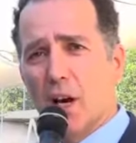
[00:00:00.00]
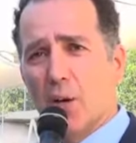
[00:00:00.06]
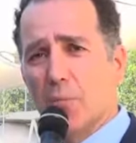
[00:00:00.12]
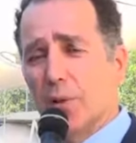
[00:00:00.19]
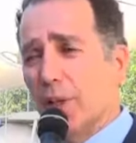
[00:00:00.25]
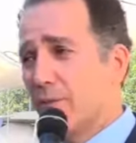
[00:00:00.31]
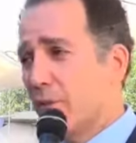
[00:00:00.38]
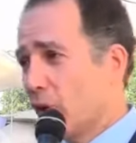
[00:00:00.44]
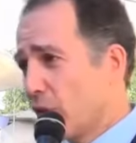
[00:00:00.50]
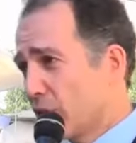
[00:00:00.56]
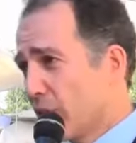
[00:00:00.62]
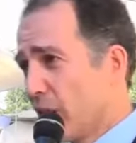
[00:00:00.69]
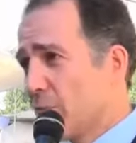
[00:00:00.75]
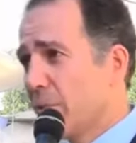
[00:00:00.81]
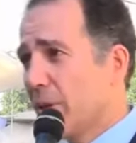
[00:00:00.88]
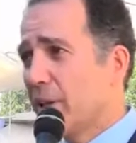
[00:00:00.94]
I believe in
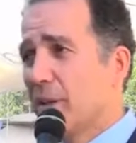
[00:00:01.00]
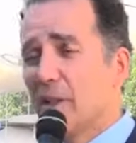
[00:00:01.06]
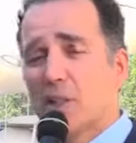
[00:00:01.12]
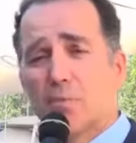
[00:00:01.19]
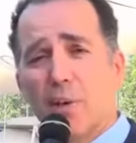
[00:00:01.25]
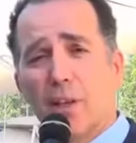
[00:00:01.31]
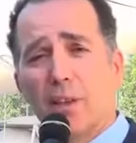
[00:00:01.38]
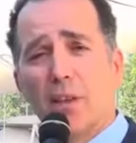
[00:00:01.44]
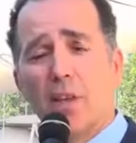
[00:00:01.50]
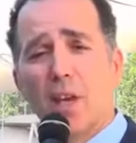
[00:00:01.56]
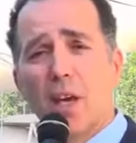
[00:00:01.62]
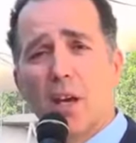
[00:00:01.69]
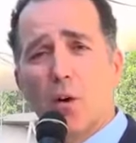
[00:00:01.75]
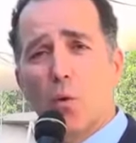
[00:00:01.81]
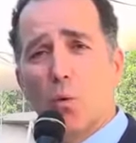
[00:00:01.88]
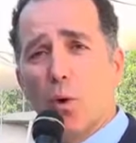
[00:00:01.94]
October in this month,
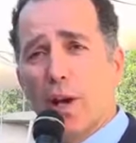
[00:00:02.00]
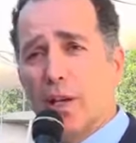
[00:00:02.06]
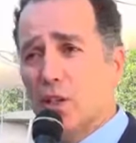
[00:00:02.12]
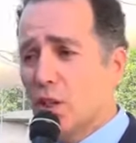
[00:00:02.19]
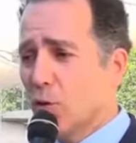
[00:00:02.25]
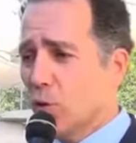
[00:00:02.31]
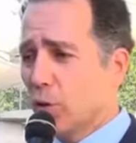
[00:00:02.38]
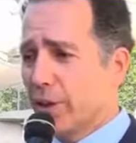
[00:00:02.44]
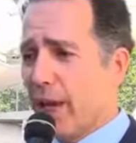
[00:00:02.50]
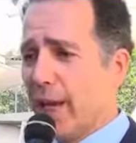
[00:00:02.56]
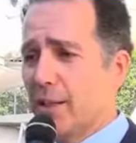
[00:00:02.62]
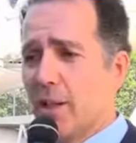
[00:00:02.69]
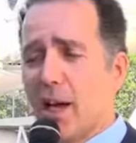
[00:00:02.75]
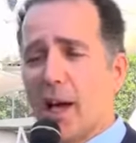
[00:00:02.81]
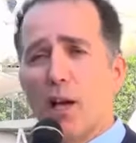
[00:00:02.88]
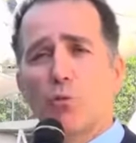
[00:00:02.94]
where she looked
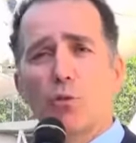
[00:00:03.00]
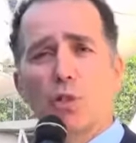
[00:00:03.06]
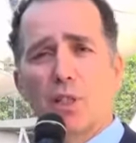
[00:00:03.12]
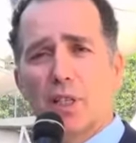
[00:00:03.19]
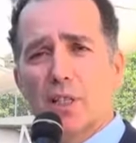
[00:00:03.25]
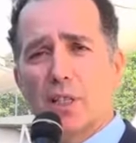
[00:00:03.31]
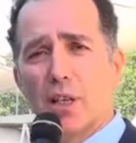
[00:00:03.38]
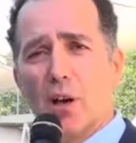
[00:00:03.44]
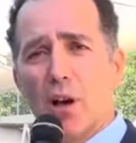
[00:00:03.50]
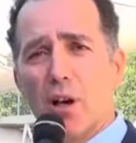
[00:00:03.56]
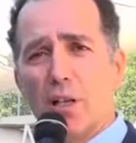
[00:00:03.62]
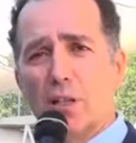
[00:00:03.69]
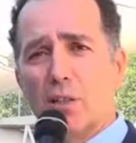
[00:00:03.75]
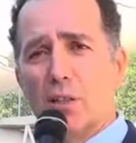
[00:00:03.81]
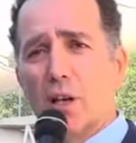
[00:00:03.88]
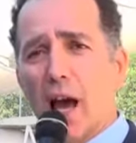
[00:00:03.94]
at 160
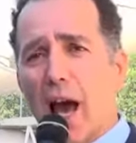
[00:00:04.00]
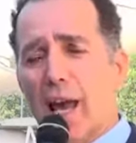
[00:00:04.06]
eyes,